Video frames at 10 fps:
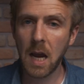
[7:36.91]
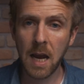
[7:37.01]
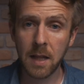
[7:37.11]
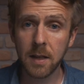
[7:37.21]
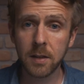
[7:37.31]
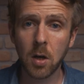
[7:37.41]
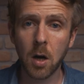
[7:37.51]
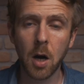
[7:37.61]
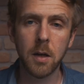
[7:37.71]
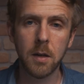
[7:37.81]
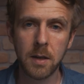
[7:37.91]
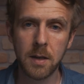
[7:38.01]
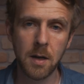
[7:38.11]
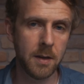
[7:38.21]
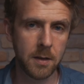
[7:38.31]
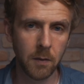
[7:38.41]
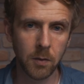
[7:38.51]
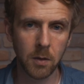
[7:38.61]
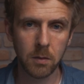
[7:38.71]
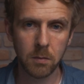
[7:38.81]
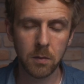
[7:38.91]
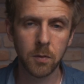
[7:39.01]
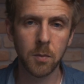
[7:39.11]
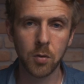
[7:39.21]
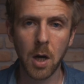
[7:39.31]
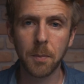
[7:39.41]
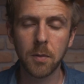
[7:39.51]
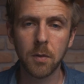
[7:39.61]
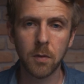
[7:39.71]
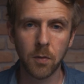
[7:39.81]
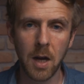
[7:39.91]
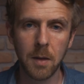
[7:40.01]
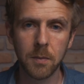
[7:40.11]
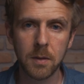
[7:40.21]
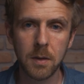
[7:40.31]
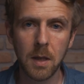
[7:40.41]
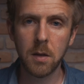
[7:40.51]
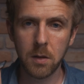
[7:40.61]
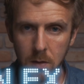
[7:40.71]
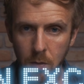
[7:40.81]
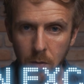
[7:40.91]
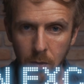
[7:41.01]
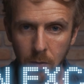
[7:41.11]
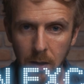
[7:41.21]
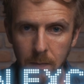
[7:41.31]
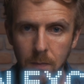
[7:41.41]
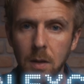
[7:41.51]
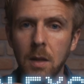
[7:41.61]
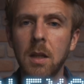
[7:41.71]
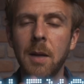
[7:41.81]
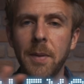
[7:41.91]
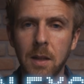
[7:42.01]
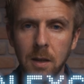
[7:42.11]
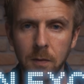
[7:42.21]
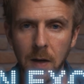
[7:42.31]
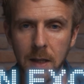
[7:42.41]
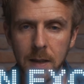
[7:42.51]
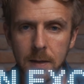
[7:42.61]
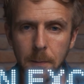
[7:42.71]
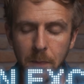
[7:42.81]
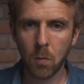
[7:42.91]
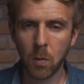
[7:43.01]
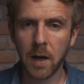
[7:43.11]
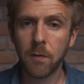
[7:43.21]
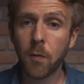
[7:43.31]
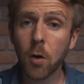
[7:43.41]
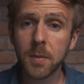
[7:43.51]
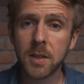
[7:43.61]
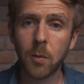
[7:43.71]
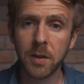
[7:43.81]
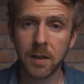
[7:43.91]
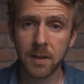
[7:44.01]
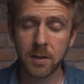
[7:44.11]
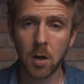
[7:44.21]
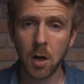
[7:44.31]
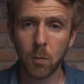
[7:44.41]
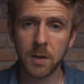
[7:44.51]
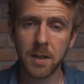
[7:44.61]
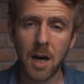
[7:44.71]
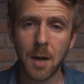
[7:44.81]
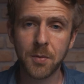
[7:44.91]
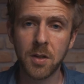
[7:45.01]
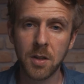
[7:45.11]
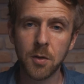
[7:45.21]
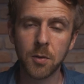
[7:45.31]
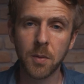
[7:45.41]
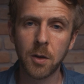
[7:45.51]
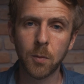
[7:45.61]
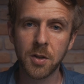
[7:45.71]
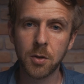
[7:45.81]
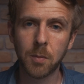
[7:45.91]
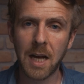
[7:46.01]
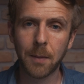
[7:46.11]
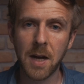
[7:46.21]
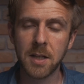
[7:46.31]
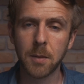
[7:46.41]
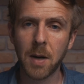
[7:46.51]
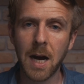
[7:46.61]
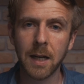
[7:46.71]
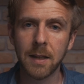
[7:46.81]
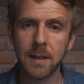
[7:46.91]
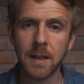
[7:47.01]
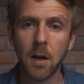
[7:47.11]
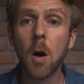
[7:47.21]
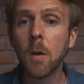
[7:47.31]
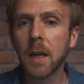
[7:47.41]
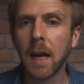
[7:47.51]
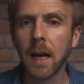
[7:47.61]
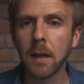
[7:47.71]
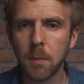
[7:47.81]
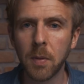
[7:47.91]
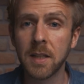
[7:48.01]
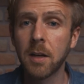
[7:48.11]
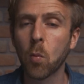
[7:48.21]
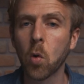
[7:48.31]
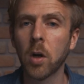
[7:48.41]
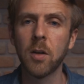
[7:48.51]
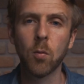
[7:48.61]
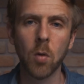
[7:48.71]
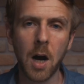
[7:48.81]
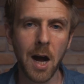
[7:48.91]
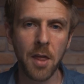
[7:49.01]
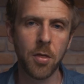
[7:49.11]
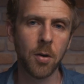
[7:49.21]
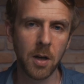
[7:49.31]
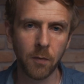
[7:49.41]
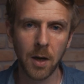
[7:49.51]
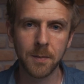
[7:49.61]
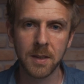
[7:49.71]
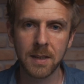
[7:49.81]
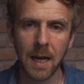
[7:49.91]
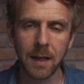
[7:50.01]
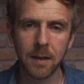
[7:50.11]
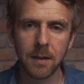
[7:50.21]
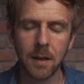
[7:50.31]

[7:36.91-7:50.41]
And this card did not suffer from dropped frames, to a degree. Let me clarify this. When I informed someone that this card was an option to use with the original Blackmagic Pocket, they said, okay, but did it work in RAW at 30 frames a second?